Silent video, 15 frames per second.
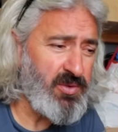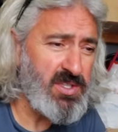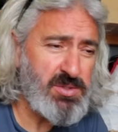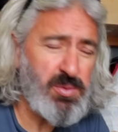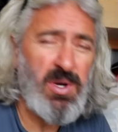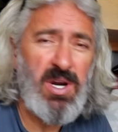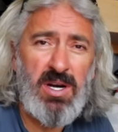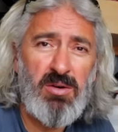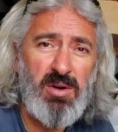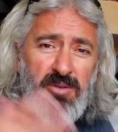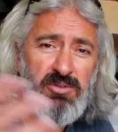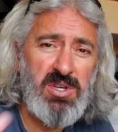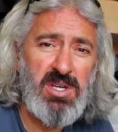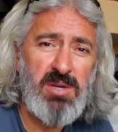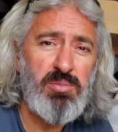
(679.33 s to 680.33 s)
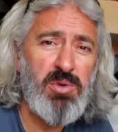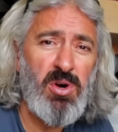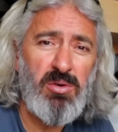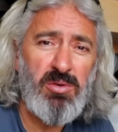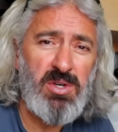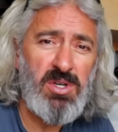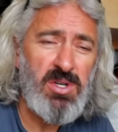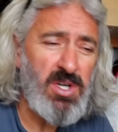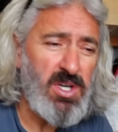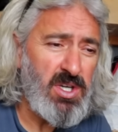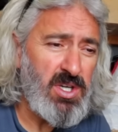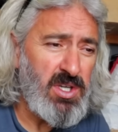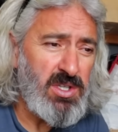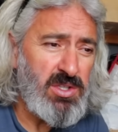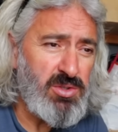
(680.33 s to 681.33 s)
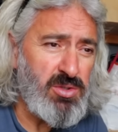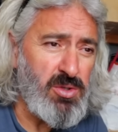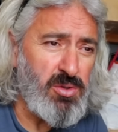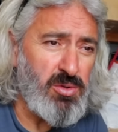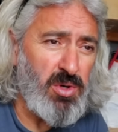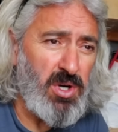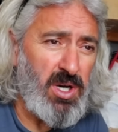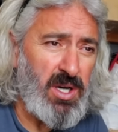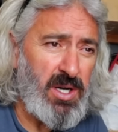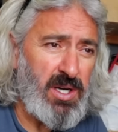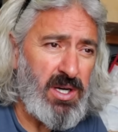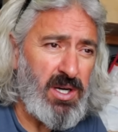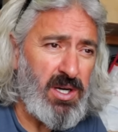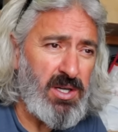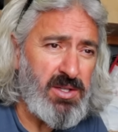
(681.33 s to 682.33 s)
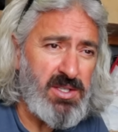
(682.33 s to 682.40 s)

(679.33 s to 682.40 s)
This way I don't have to keep going to uh,